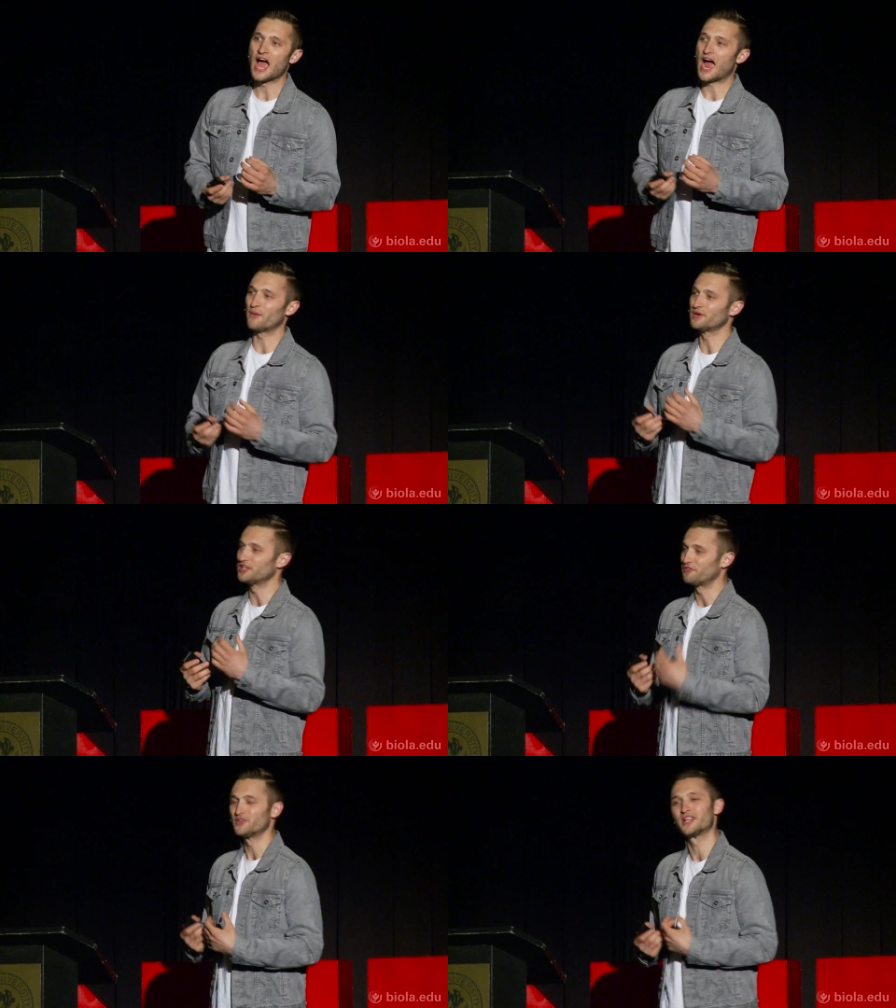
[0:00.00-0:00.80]
I
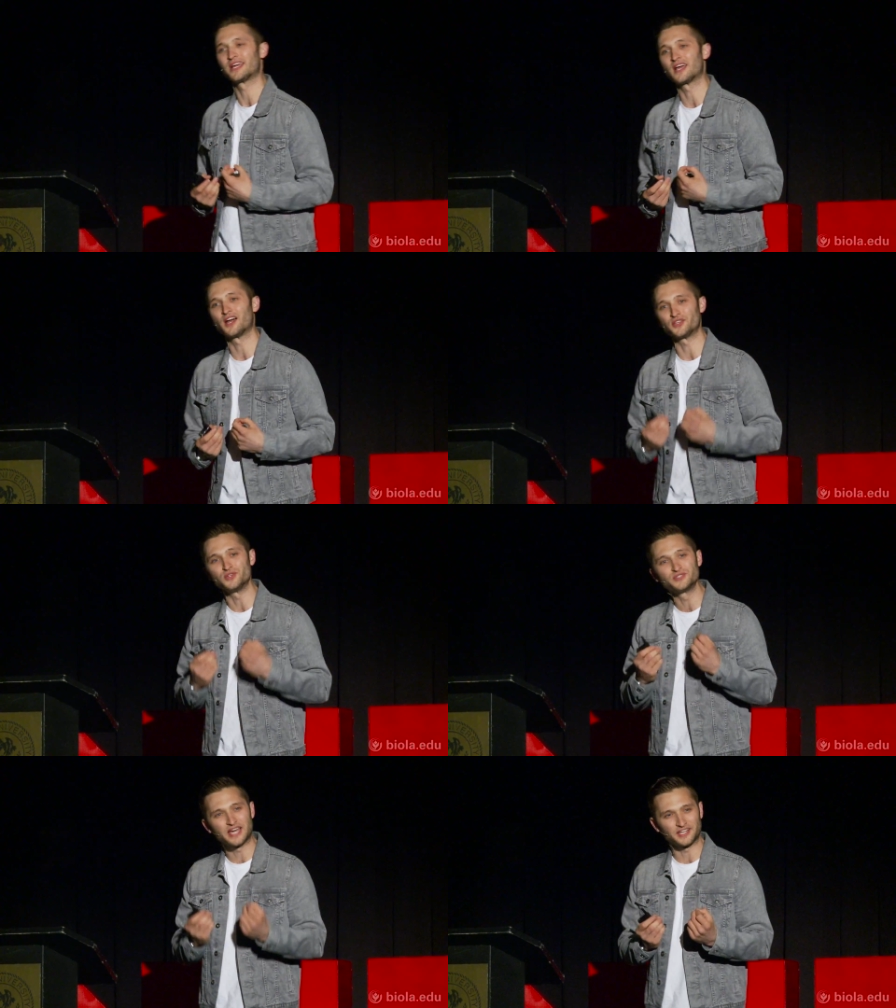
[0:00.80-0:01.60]
really feel like God
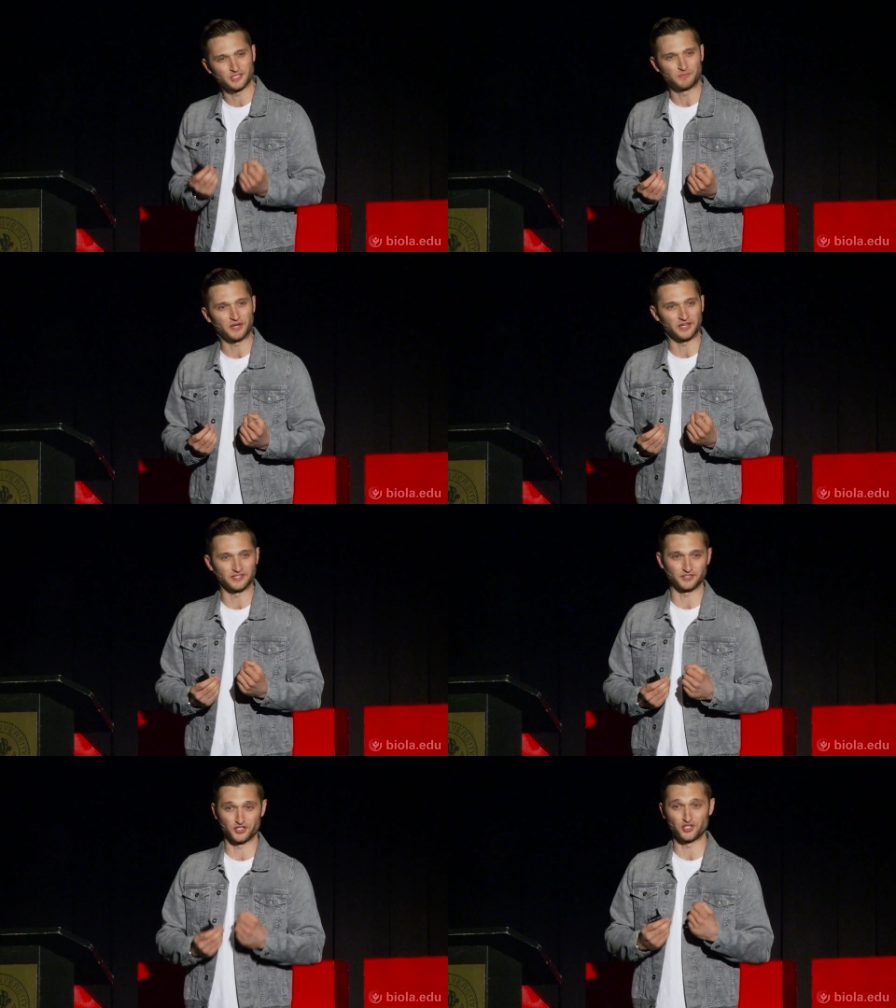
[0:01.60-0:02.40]
used that
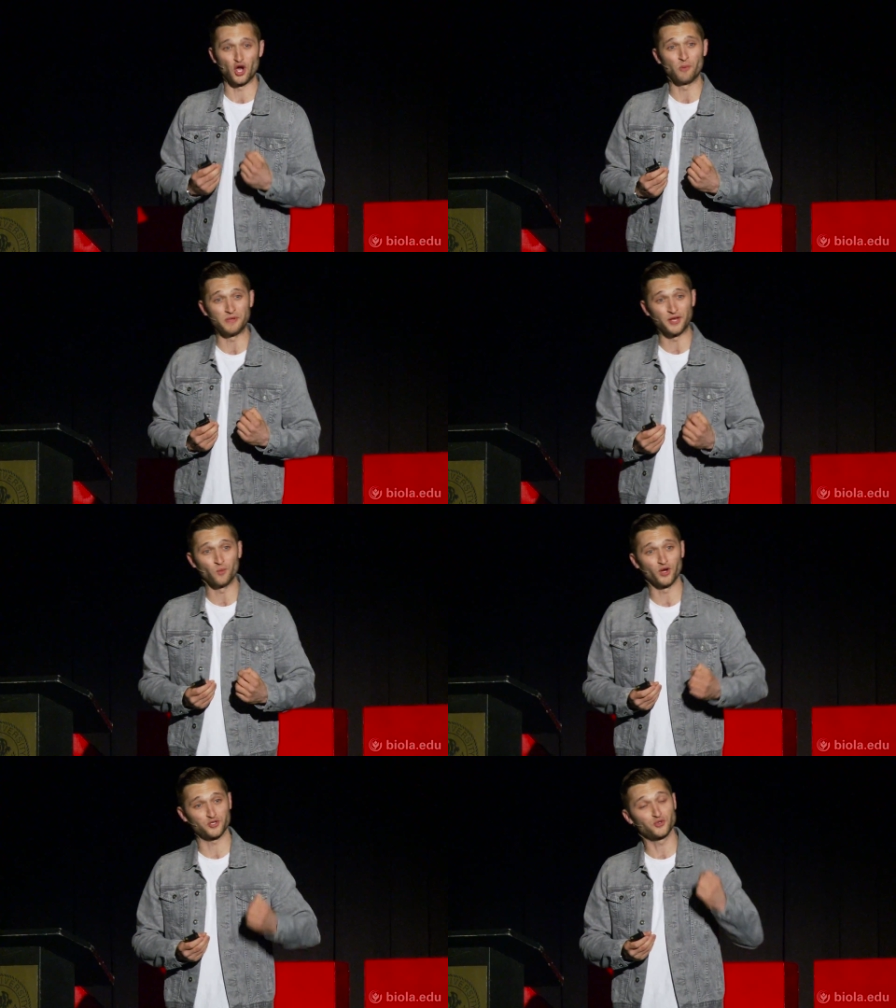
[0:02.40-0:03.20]
experience to show me
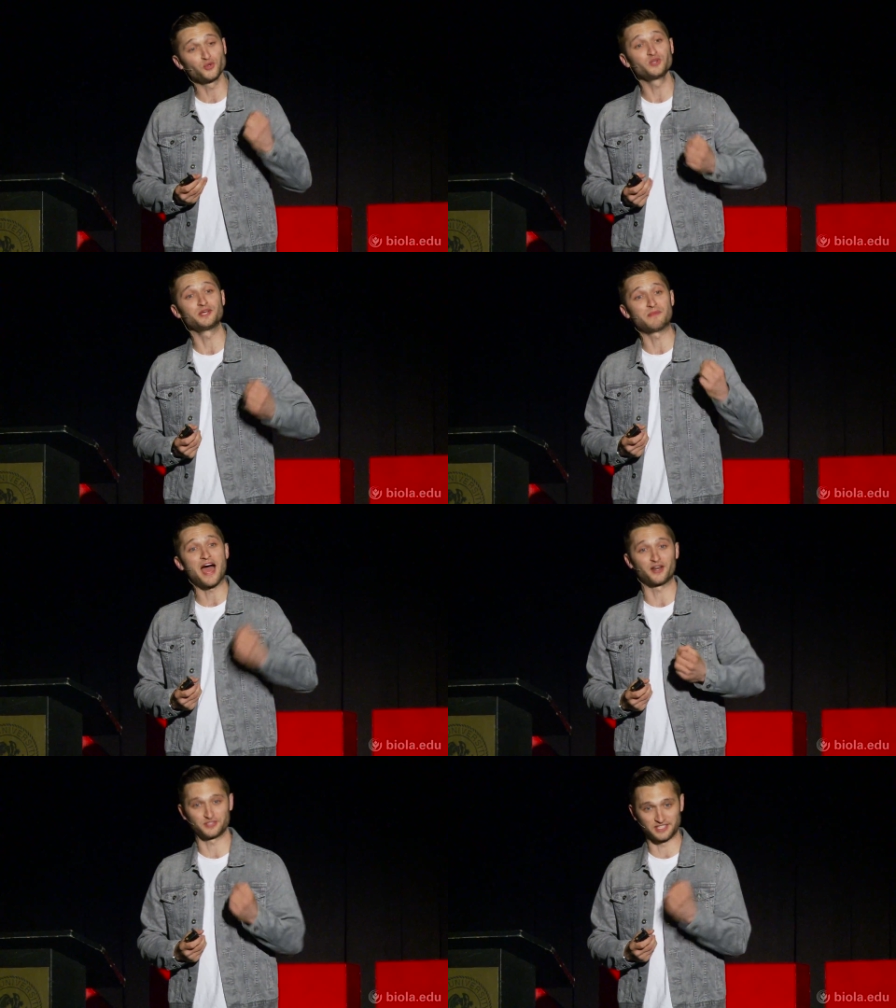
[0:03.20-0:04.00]
what truly
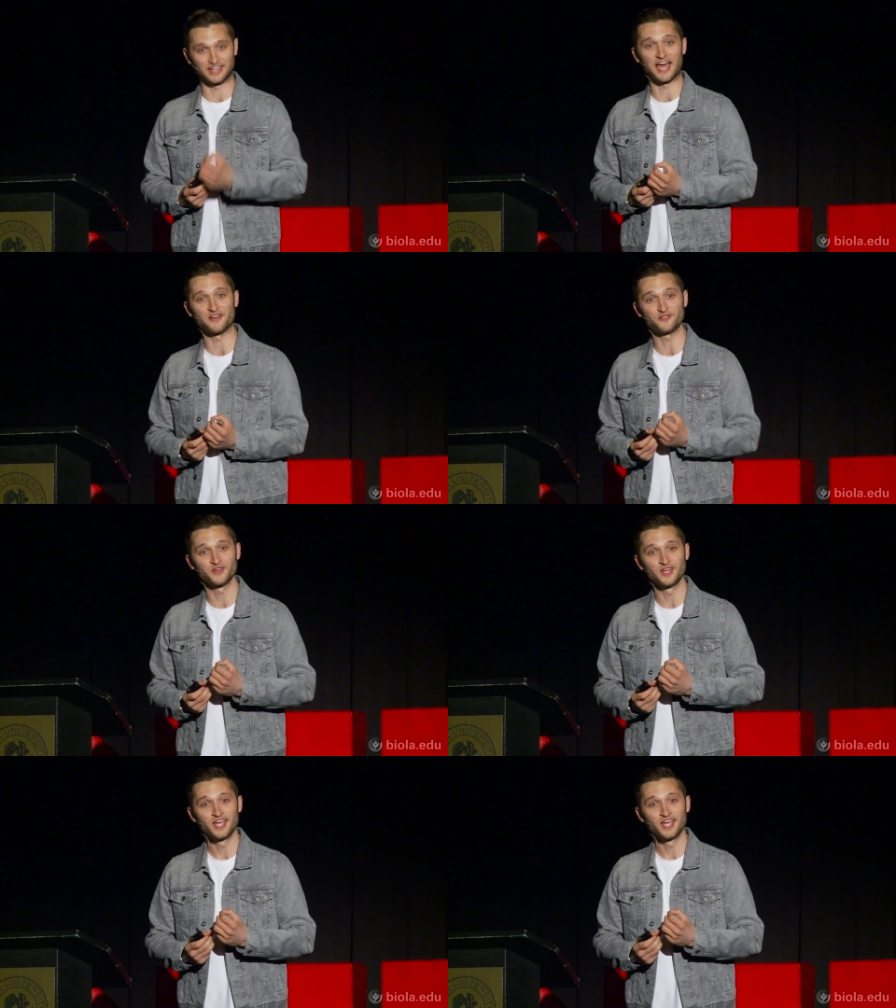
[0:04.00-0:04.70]
matters in life